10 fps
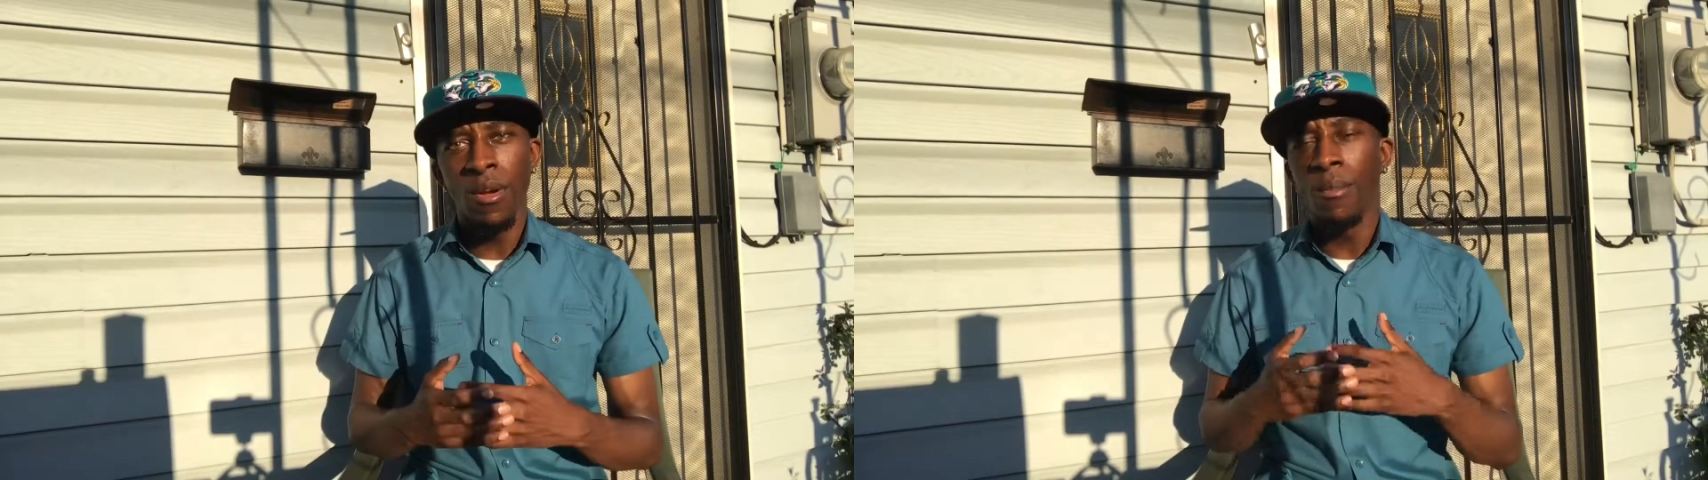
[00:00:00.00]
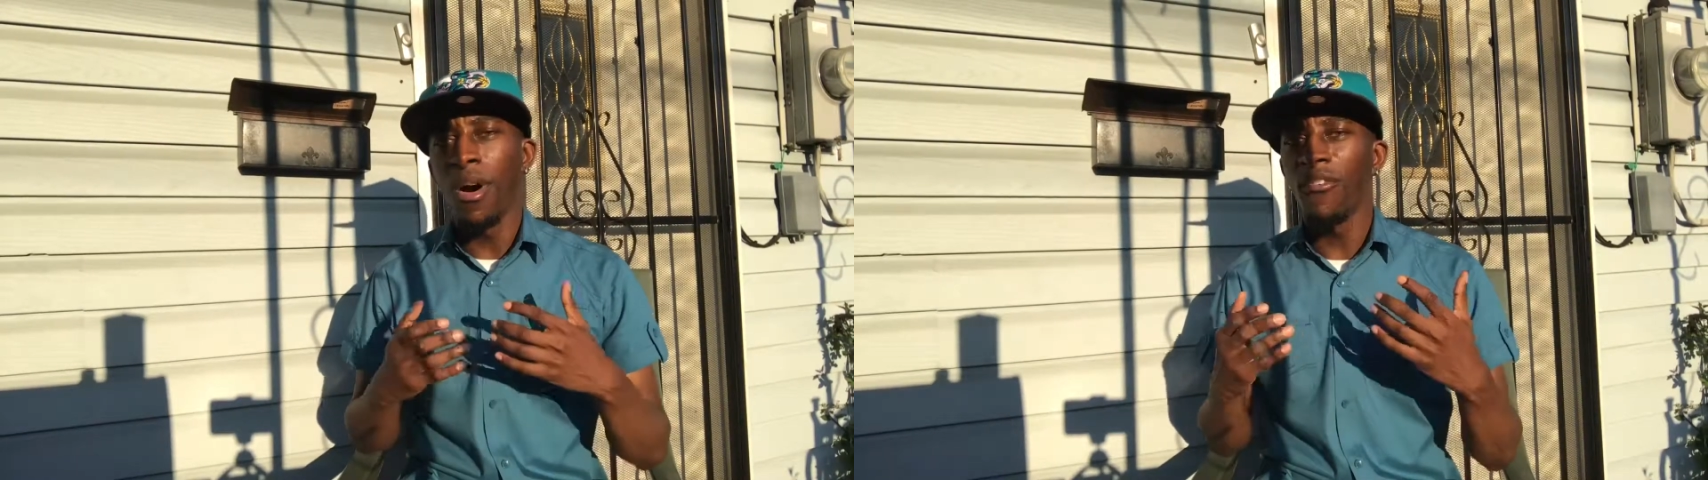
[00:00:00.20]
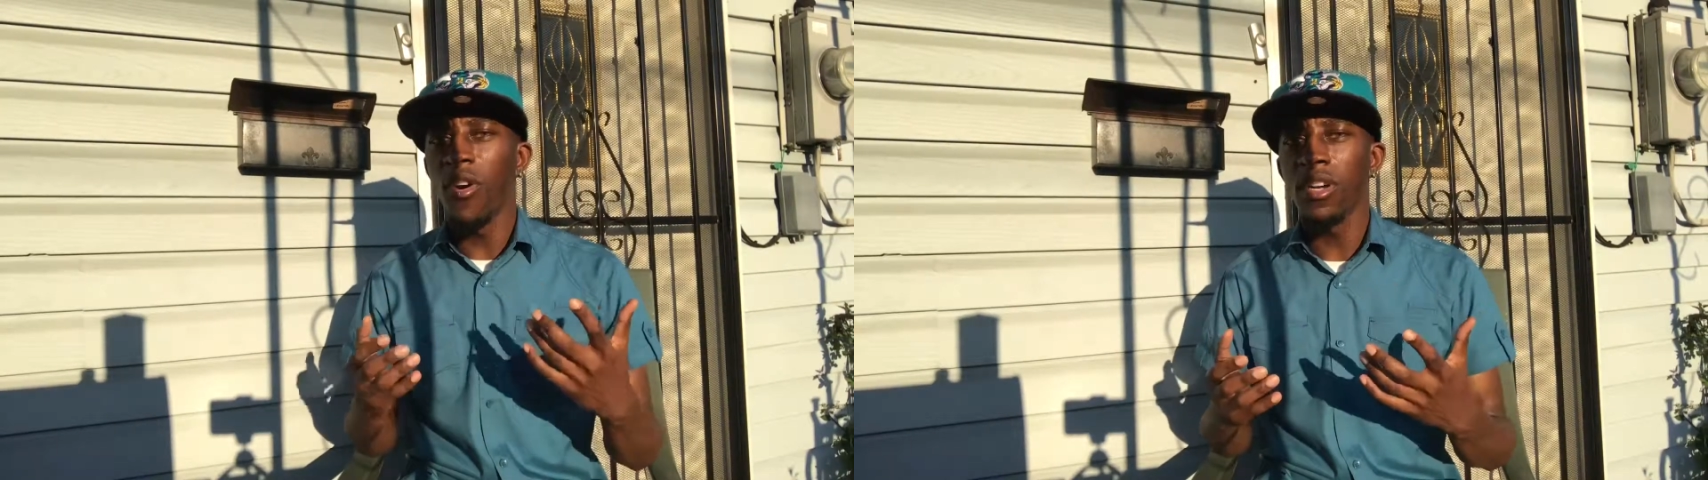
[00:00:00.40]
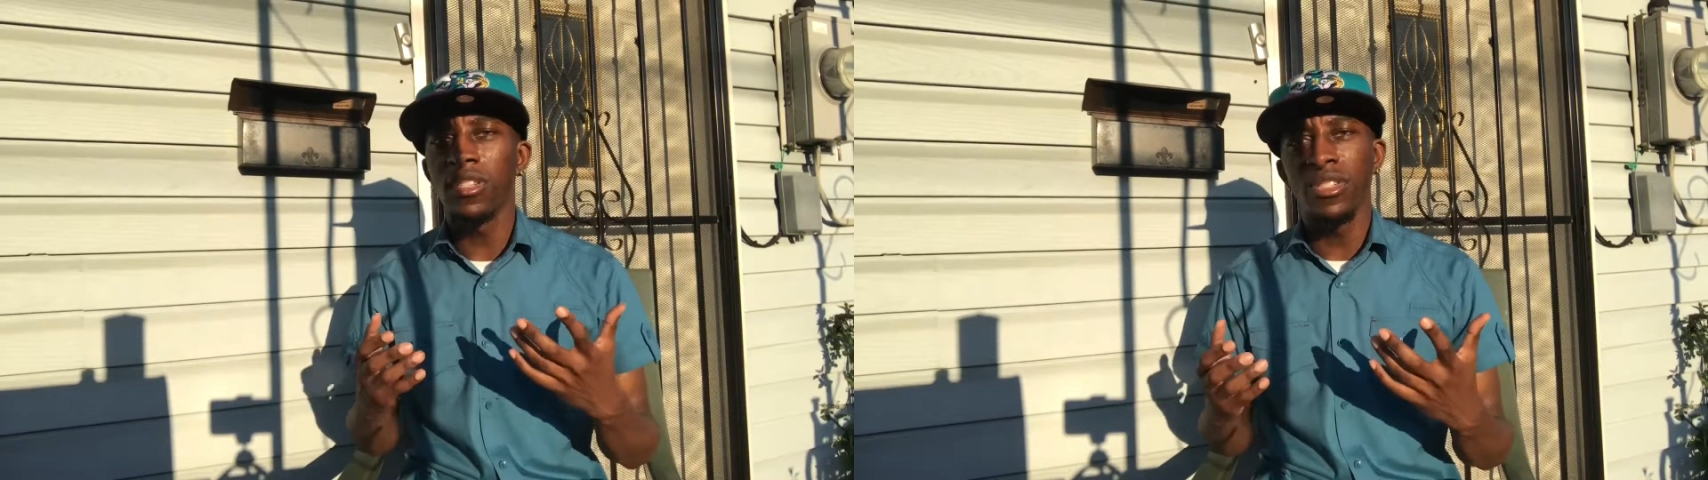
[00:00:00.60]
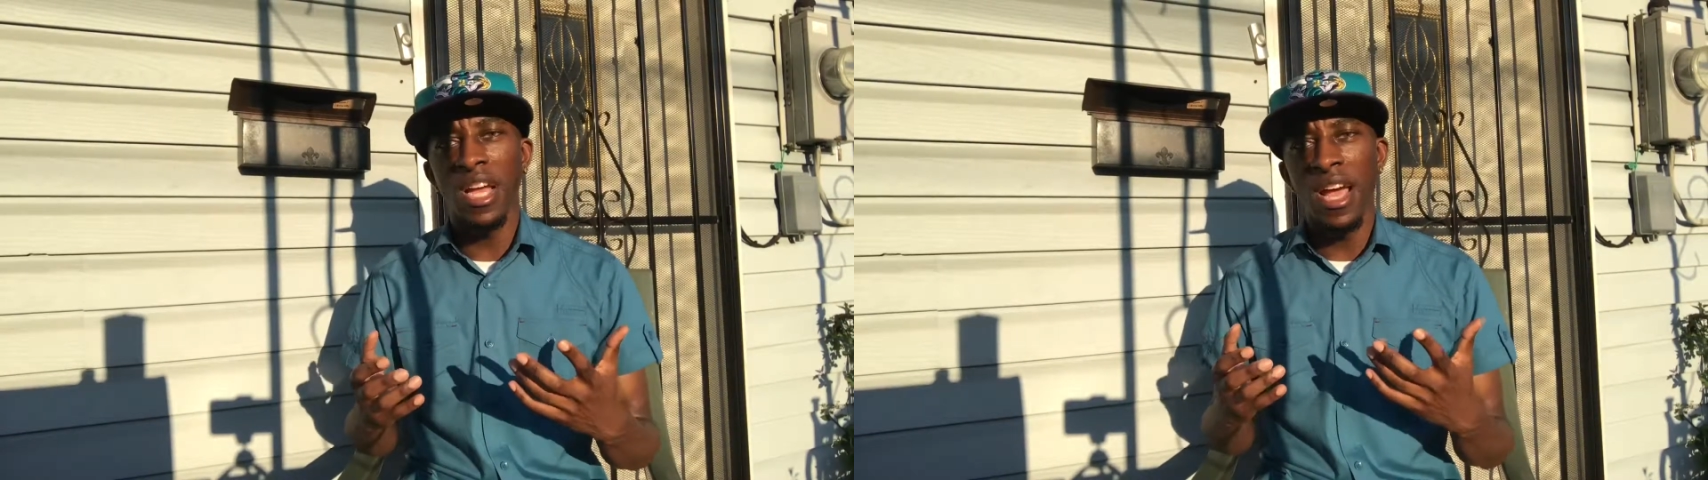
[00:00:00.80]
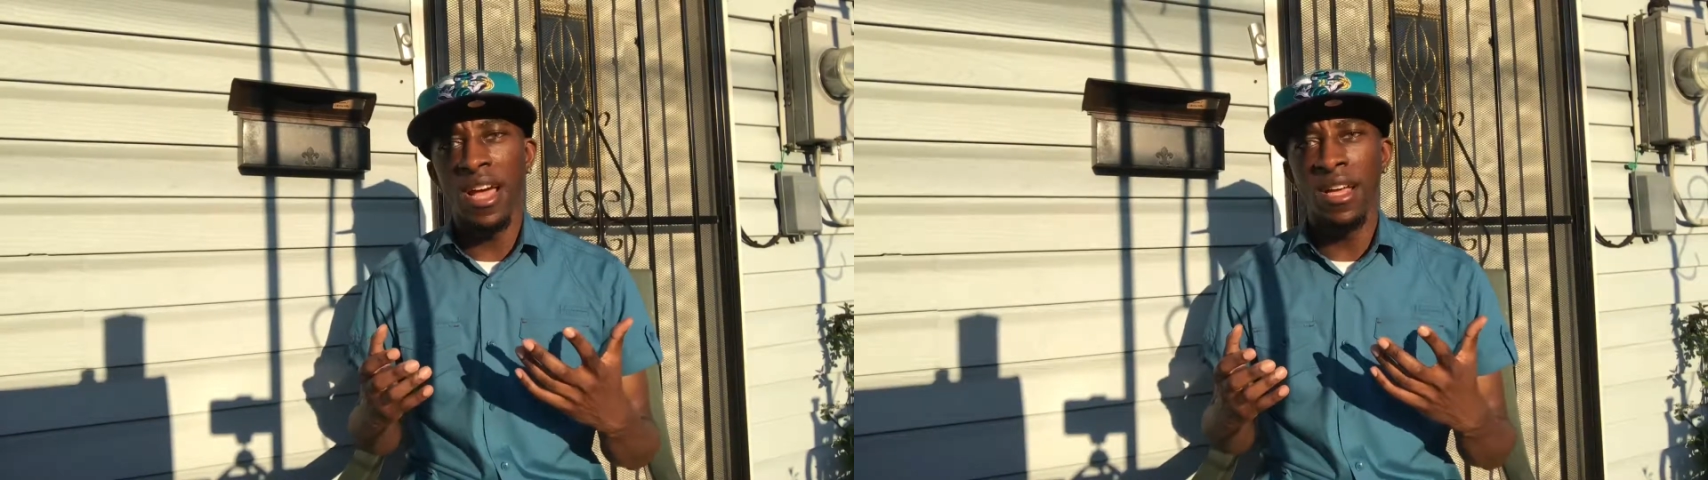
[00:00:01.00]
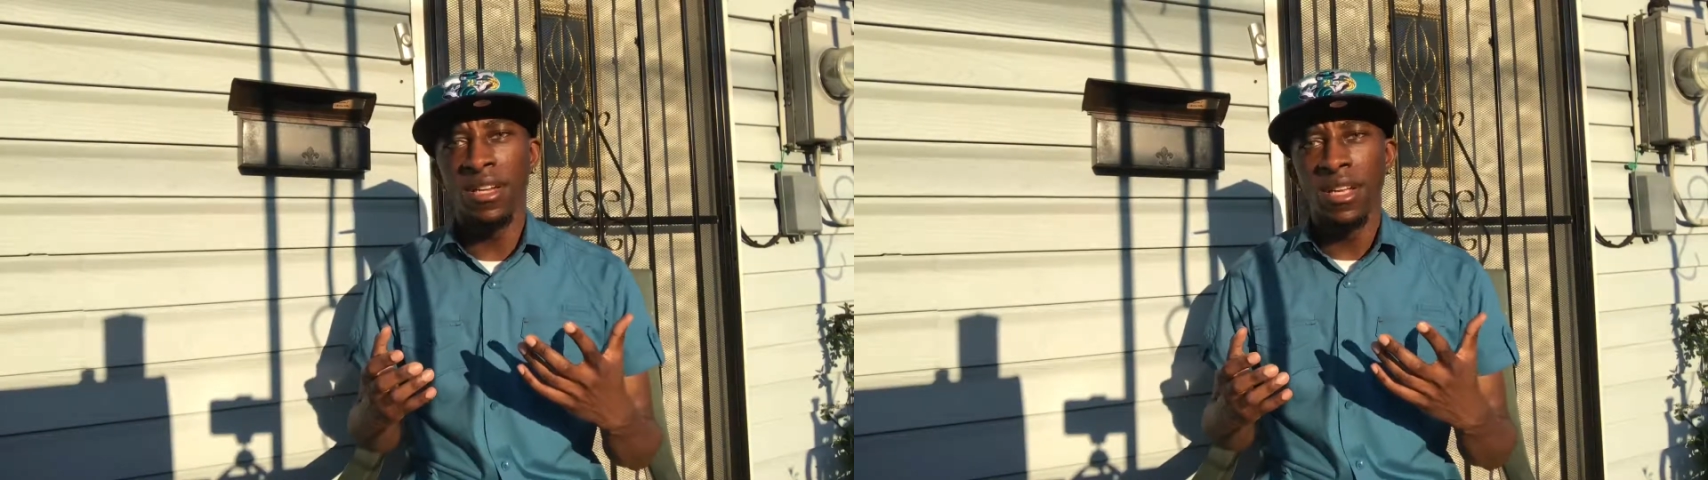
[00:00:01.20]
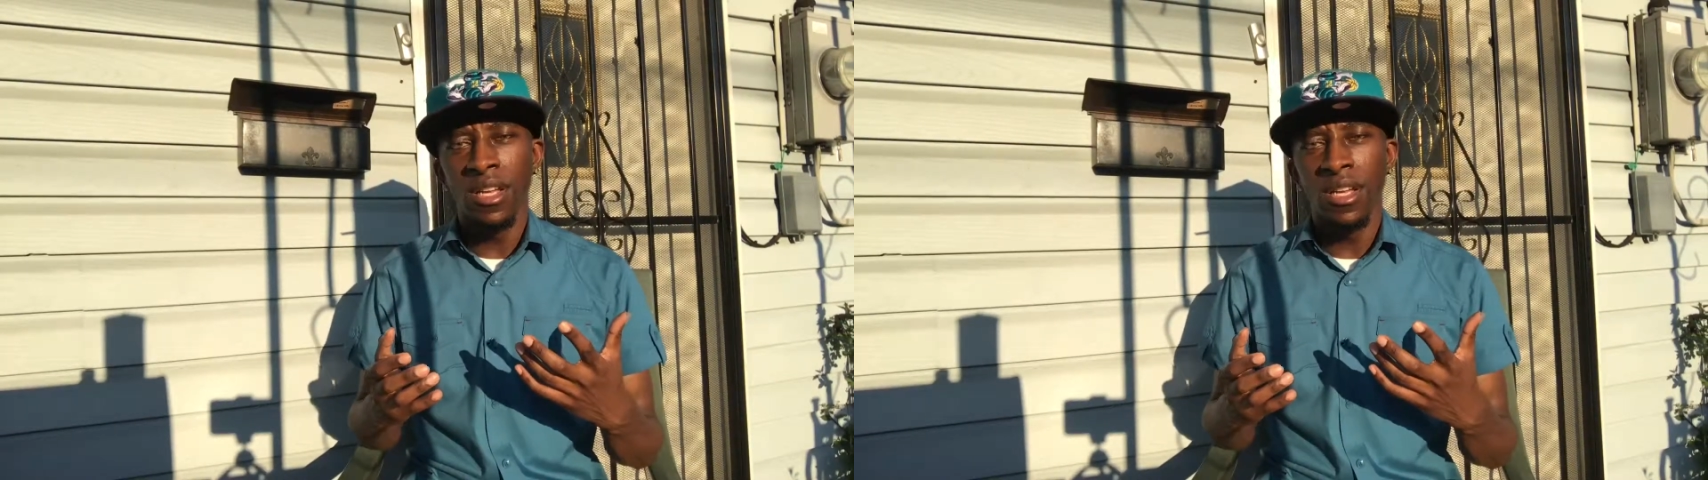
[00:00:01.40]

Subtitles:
My foster dad